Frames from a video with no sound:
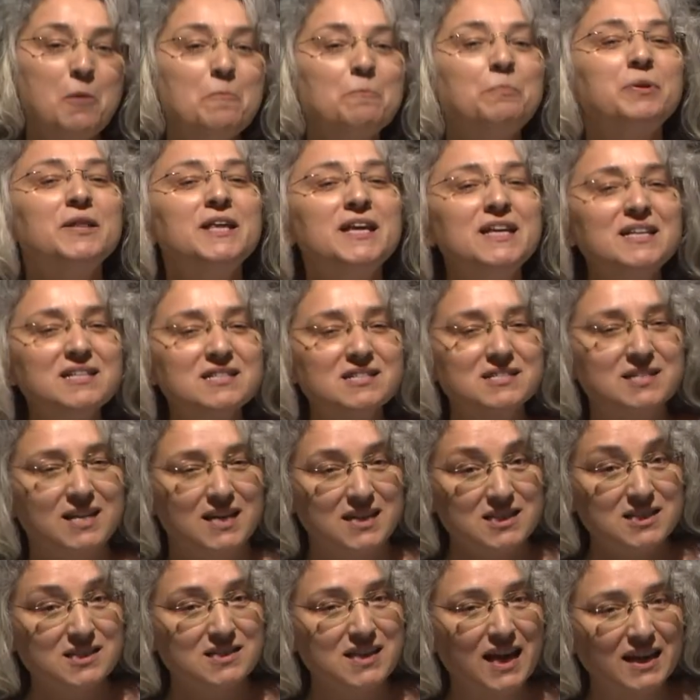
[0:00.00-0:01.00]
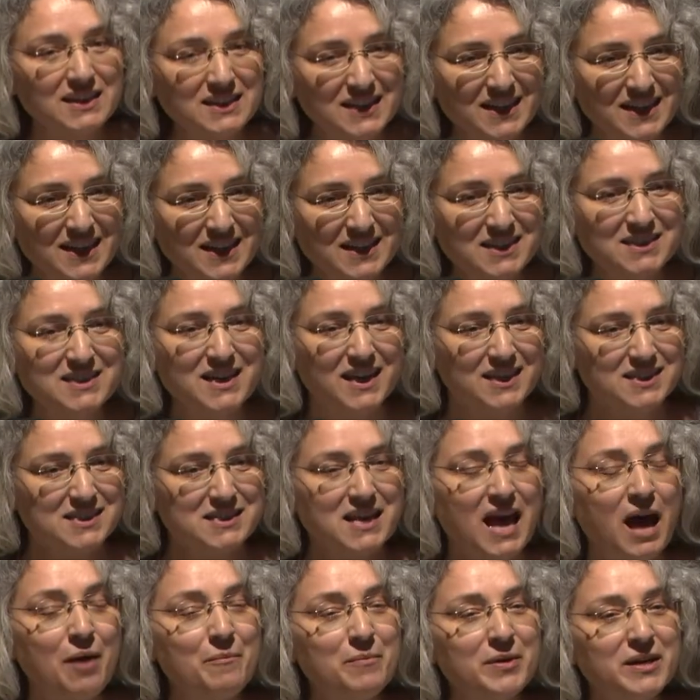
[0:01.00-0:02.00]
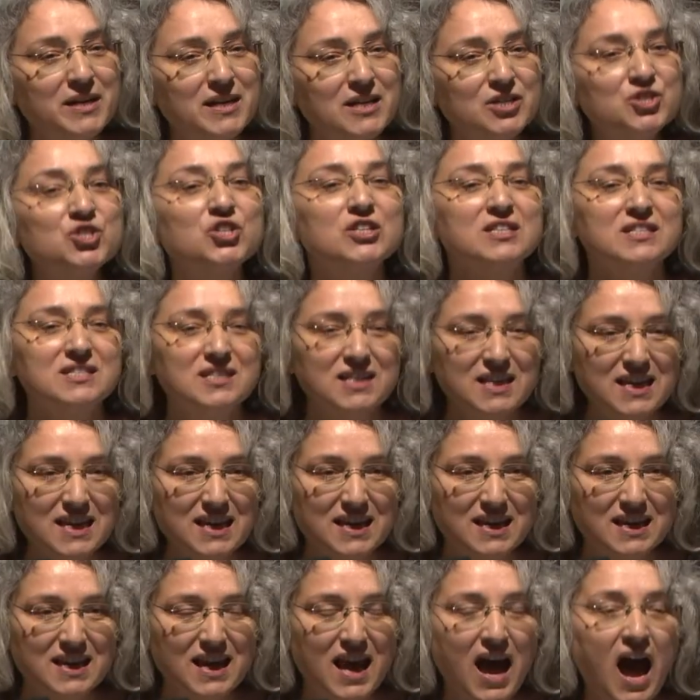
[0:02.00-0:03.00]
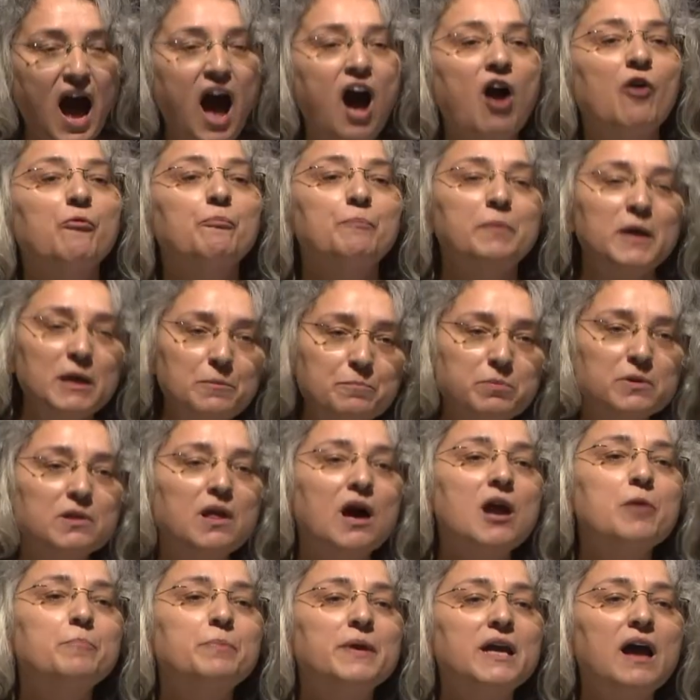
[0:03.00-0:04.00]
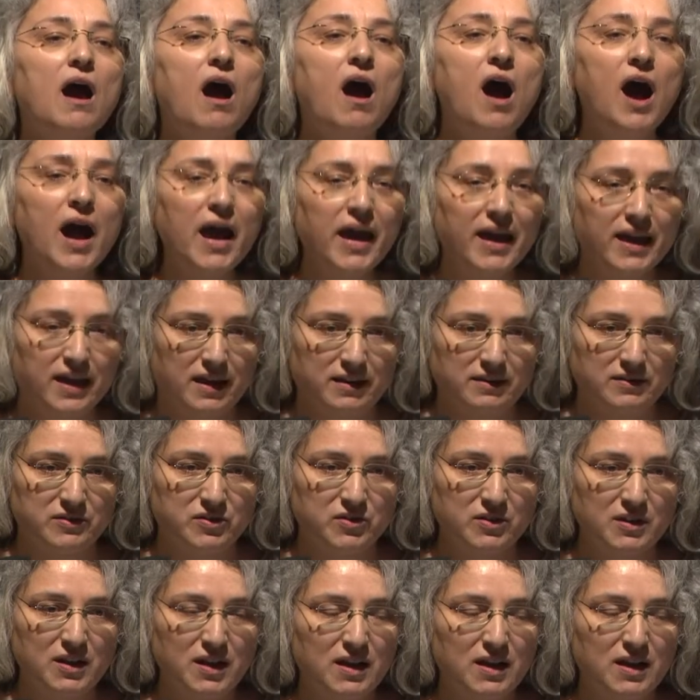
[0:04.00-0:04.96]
Please study it, examine it to see how people are behind